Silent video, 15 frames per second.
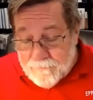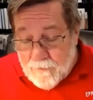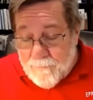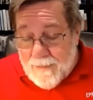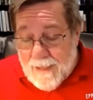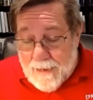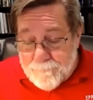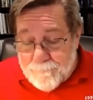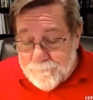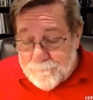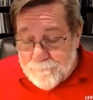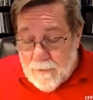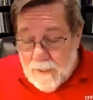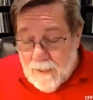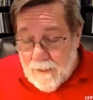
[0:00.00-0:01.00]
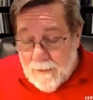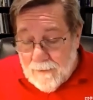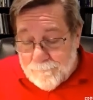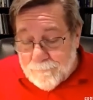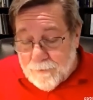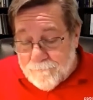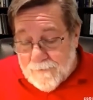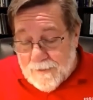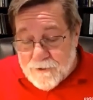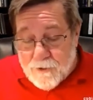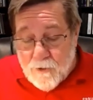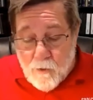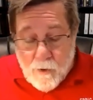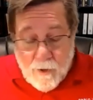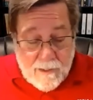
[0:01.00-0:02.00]
from that
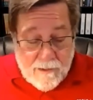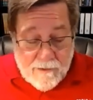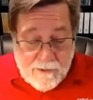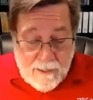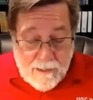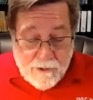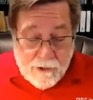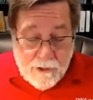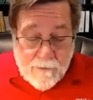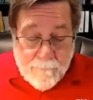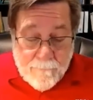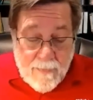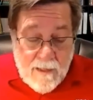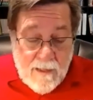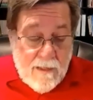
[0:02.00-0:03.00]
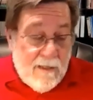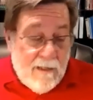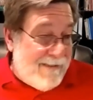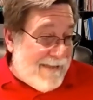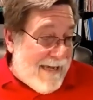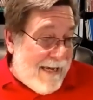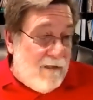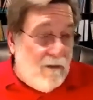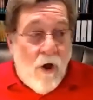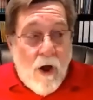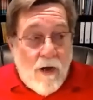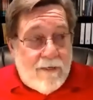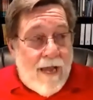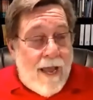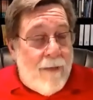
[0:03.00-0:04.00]
professional organization said a
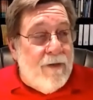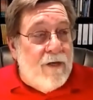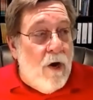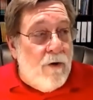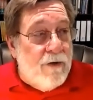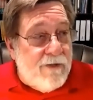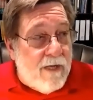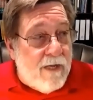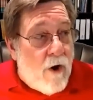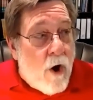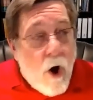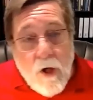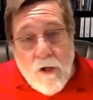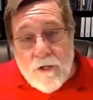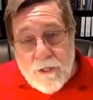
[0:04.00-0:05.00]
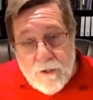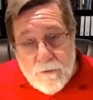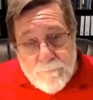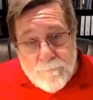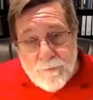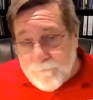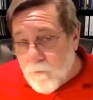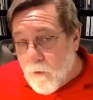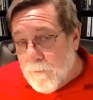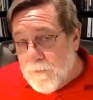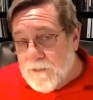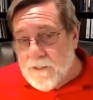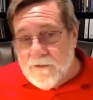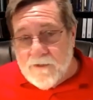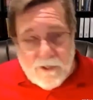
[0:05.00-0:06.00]
long time ago is that all
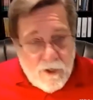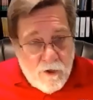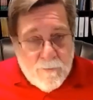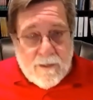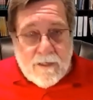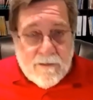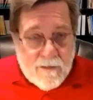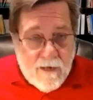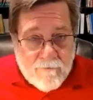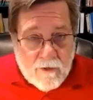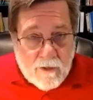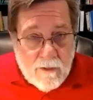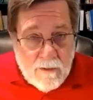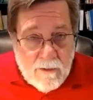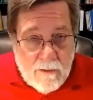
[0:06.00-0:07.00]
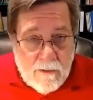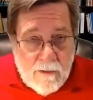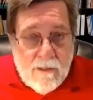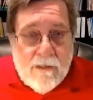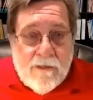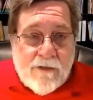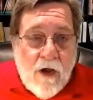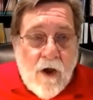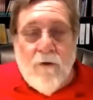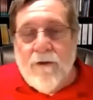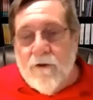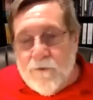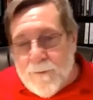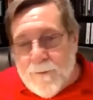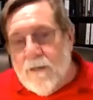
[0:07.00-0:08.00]
performance is a human endeavor. So
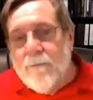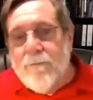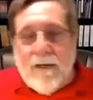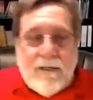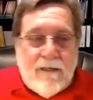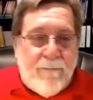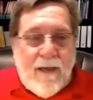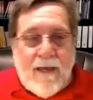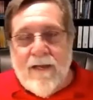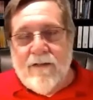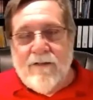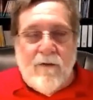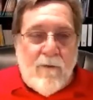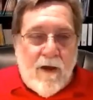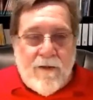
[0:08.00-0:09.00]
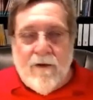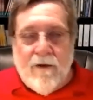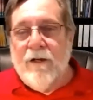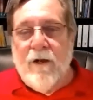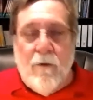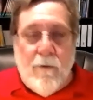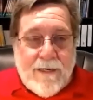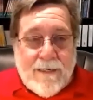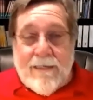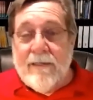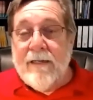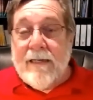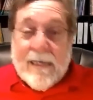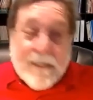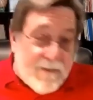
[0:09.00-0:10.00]
there's been a big debate as to whether, you know, we need
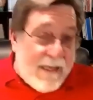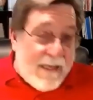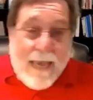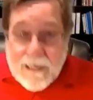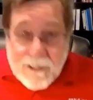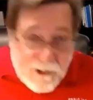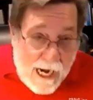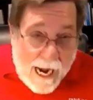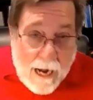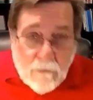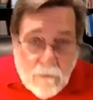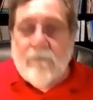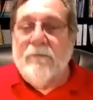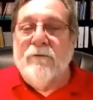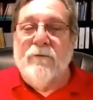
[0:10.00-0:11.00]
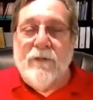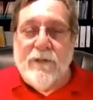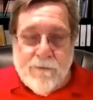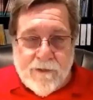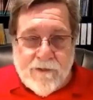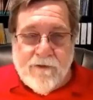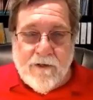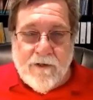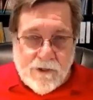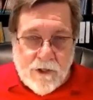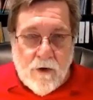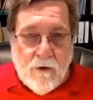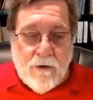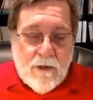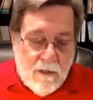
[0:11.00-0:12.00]
to get the H out, which was a
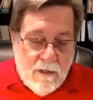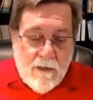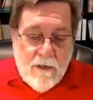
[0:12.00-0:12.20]
joke,